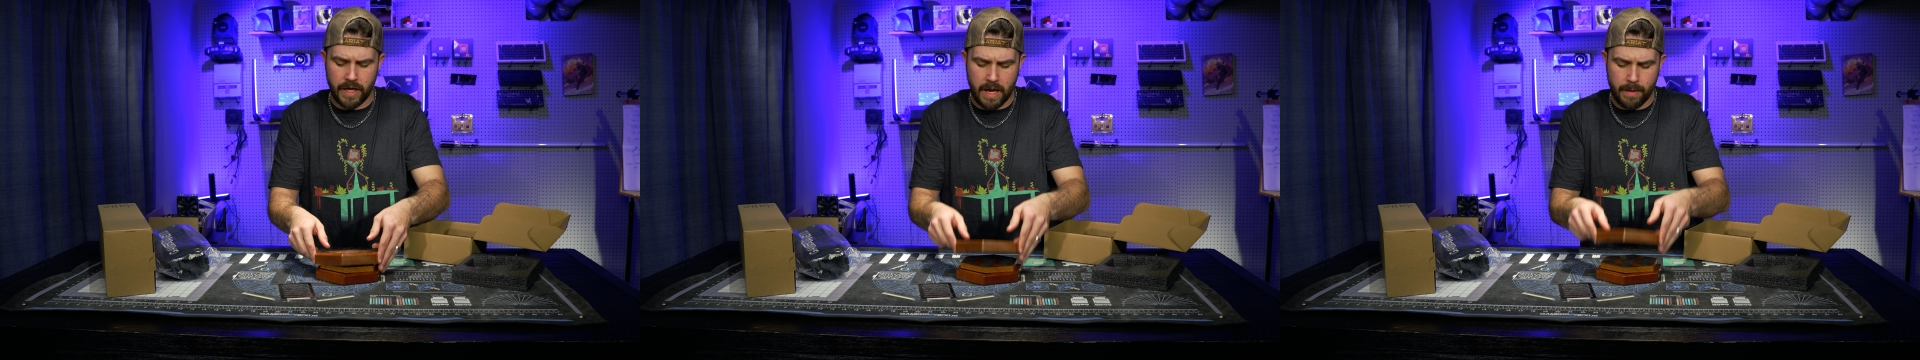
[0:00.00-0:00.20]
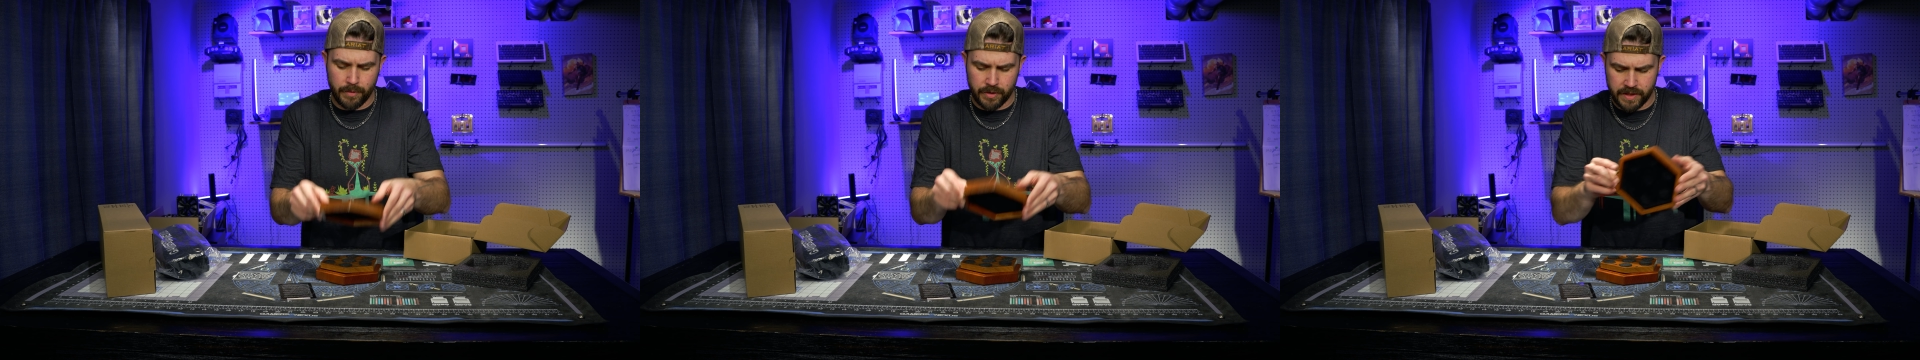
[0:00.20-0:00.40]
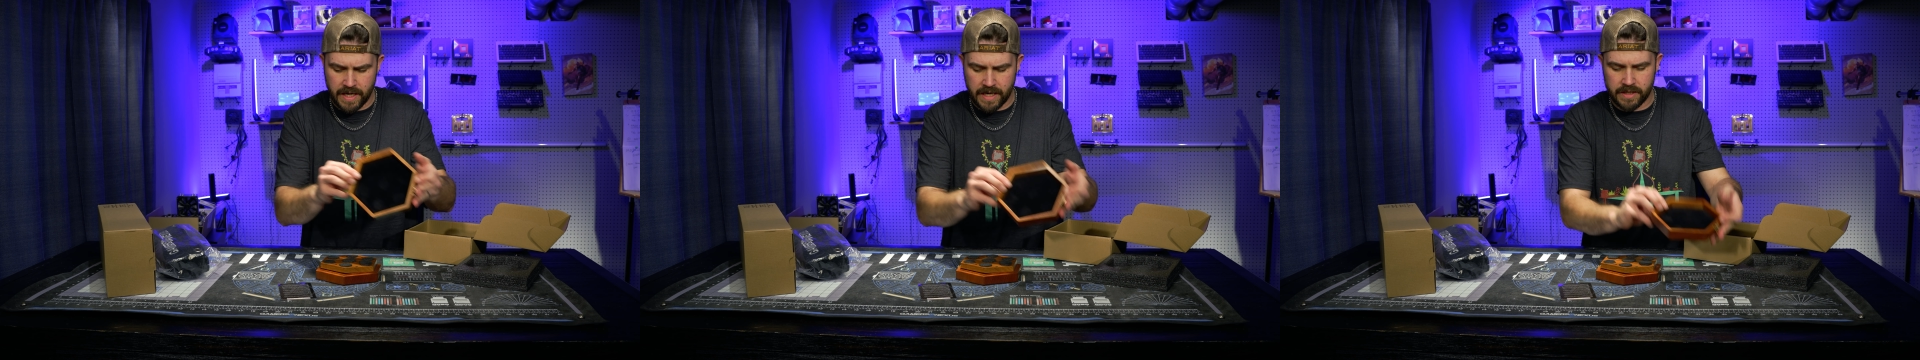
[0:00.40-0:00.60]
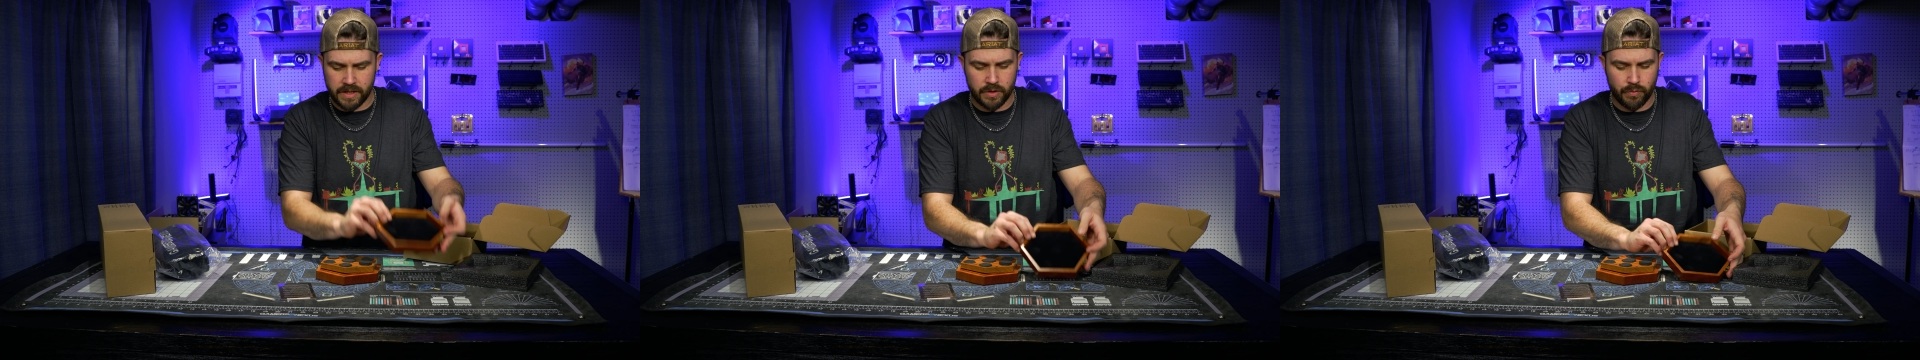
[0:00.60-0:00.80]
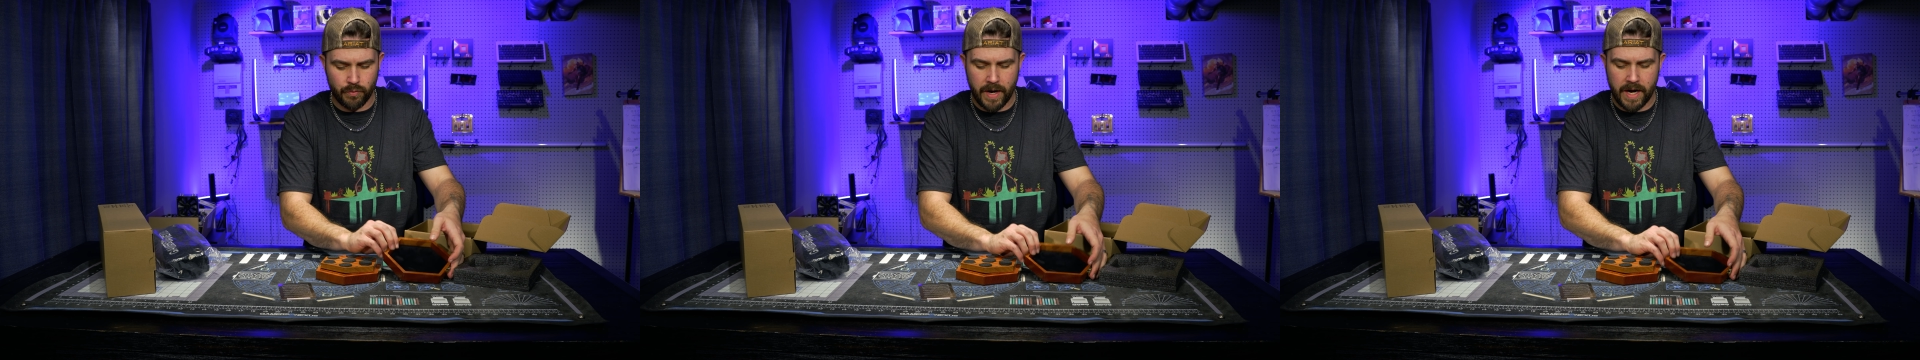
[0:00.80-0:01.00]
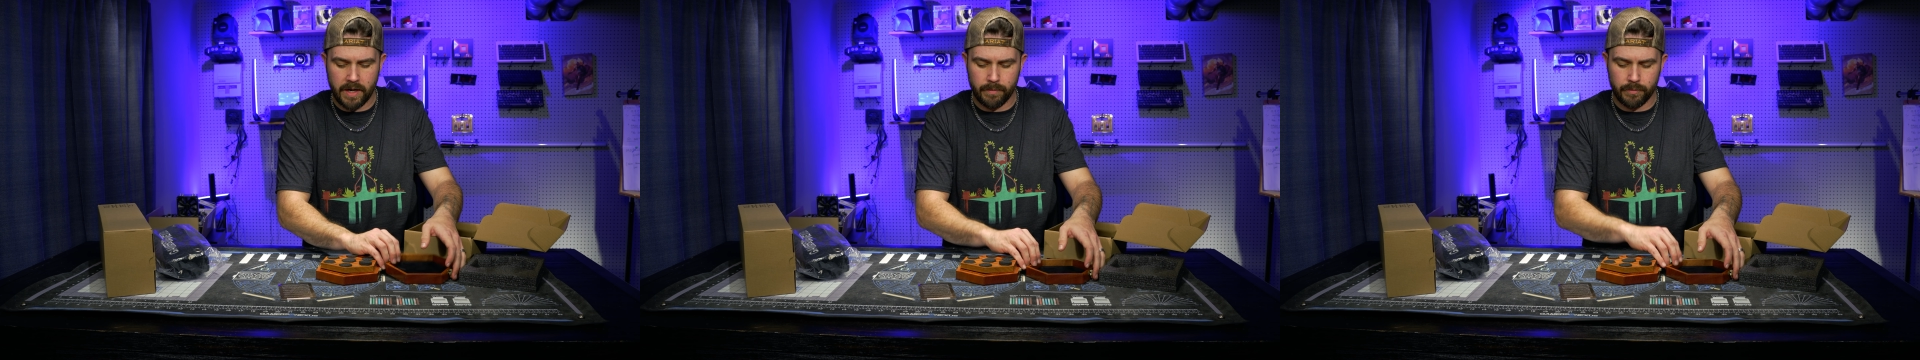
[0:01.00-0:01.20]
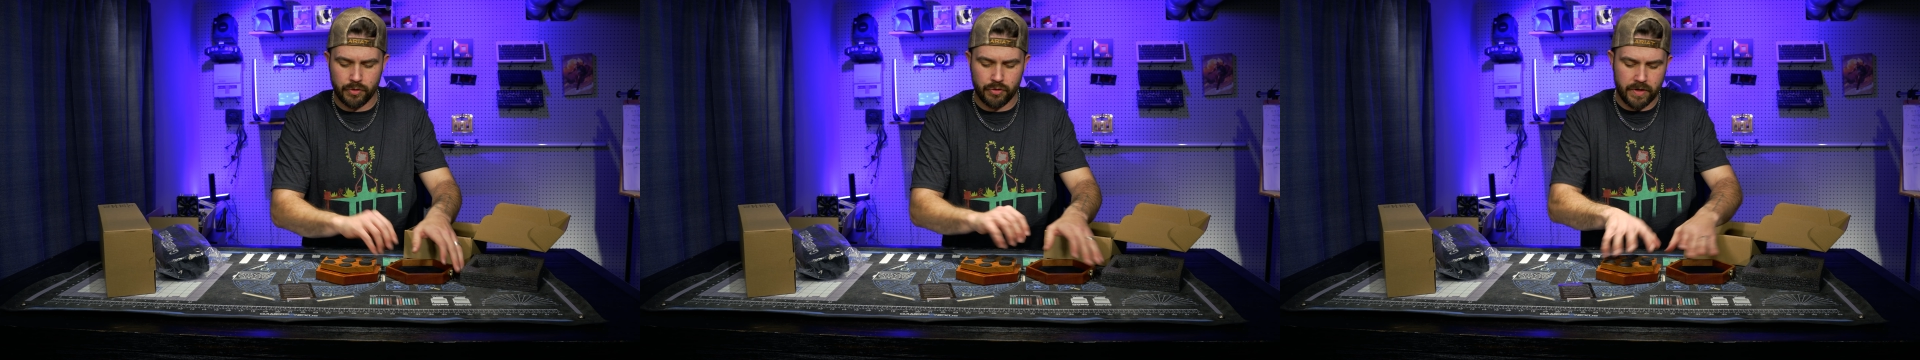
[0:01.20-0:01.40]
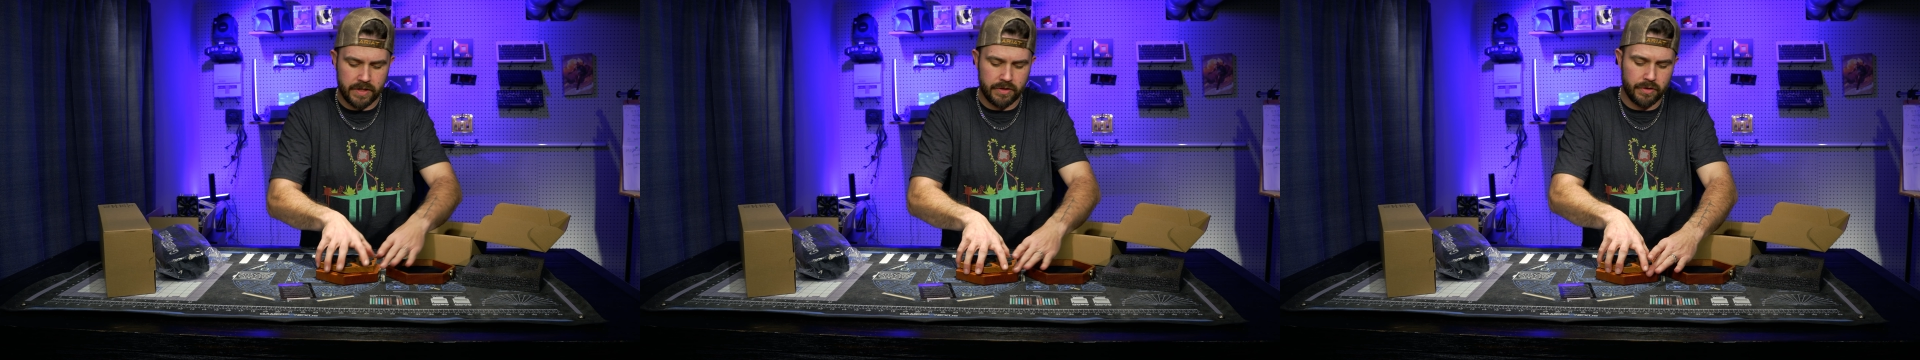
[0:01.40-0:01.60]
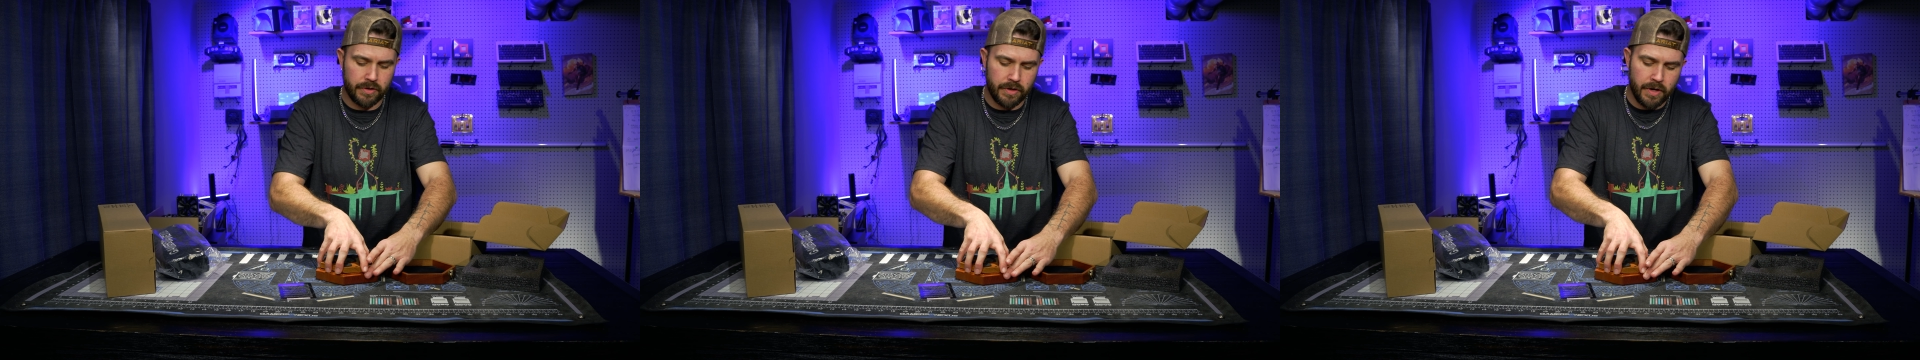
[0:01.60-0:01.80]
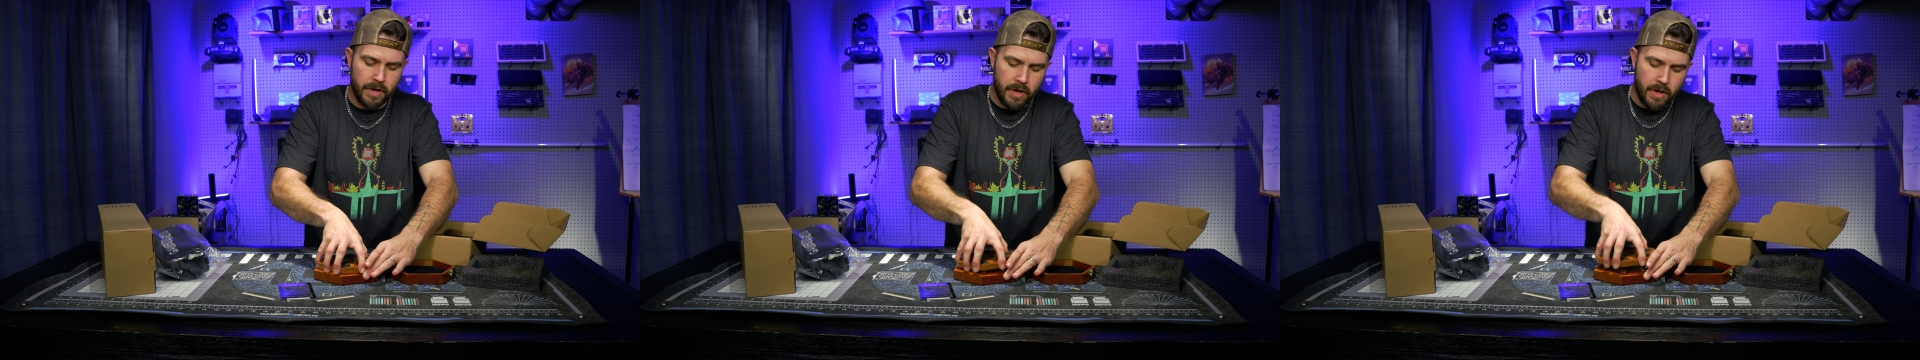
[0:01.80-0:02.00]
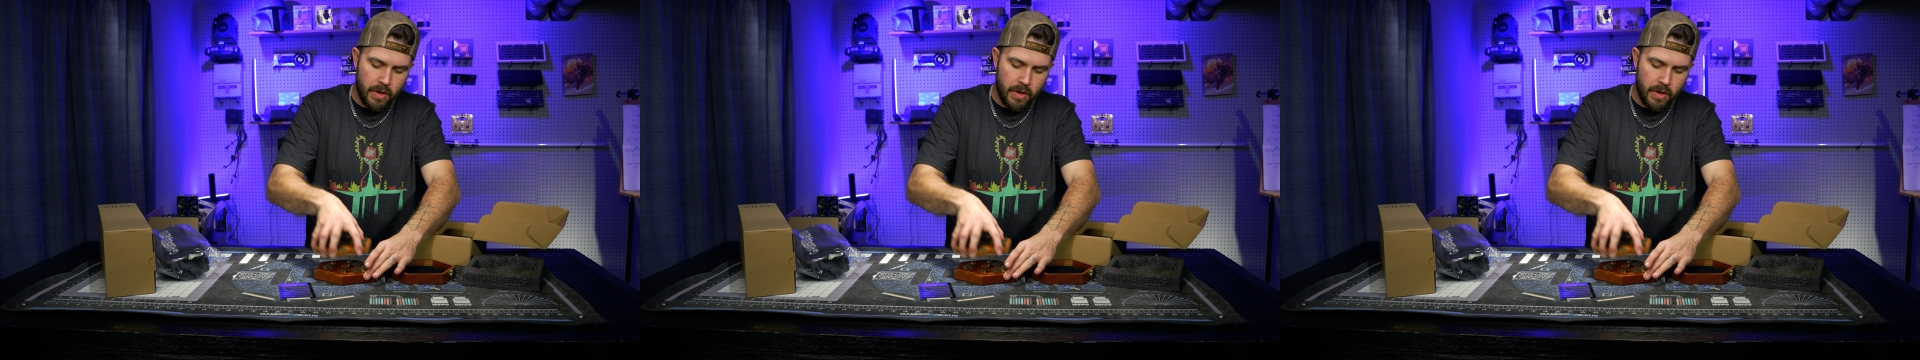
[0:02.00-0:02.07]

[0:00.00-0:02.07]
Gamers Nexus random treasure.